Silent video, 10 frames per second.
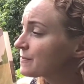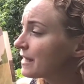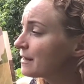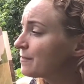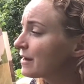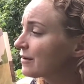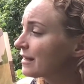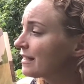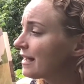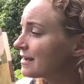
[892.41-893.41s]
played
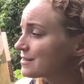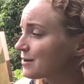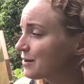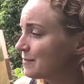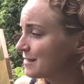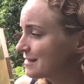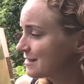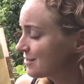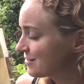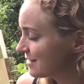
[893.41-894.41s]
merrily as the Herman
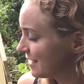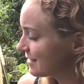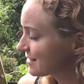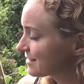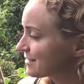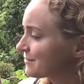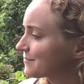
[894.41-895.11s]
sisters danced.